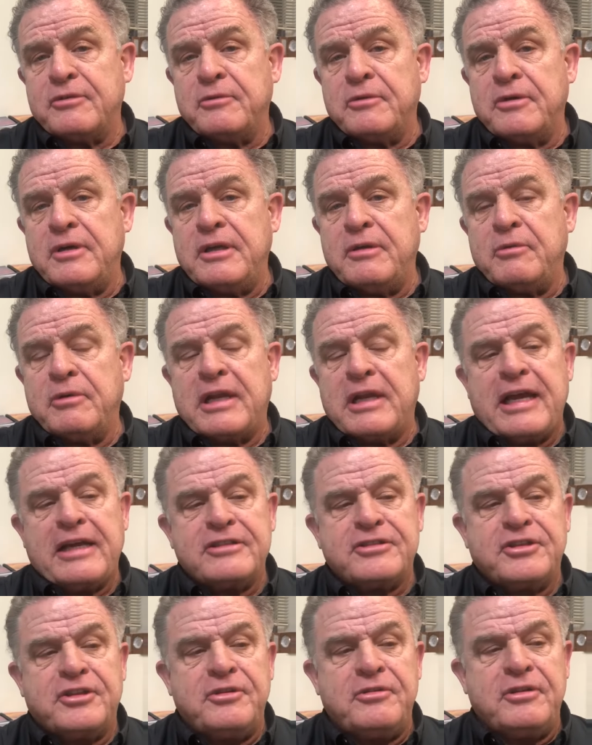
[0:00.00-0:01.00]
We would
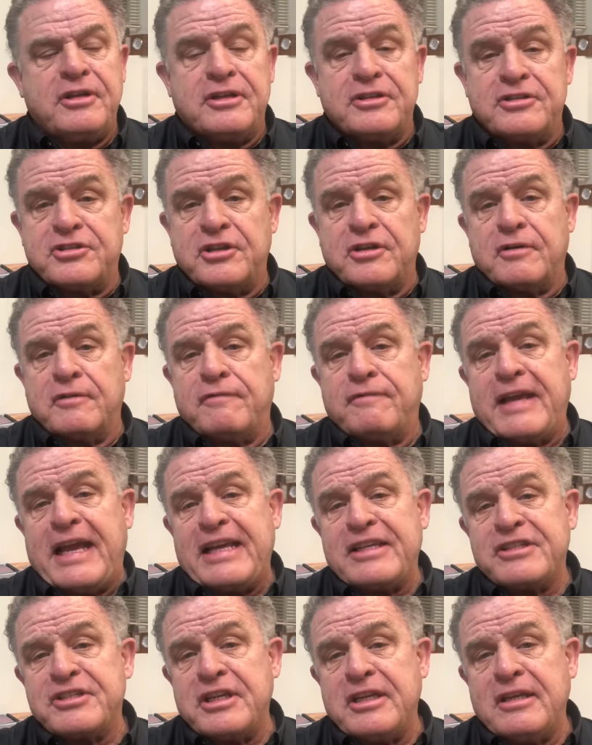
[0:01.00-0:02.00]
ask you to consider
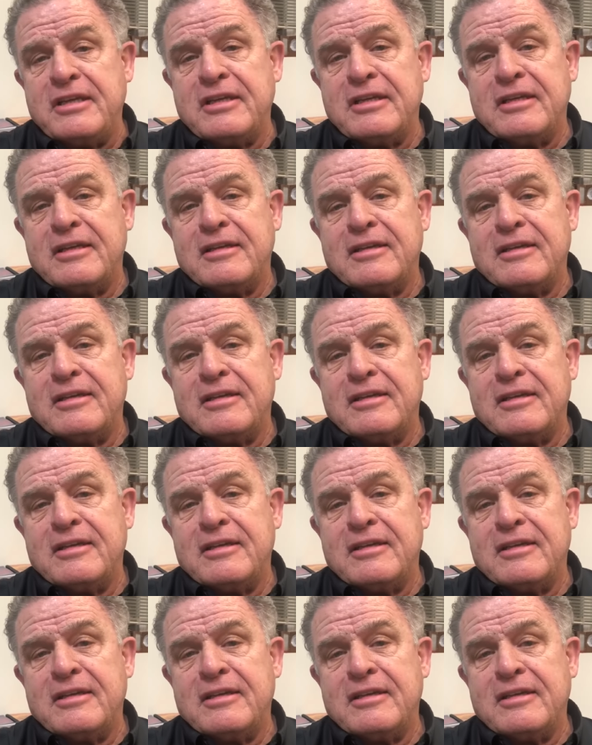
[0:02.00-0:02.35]
fasting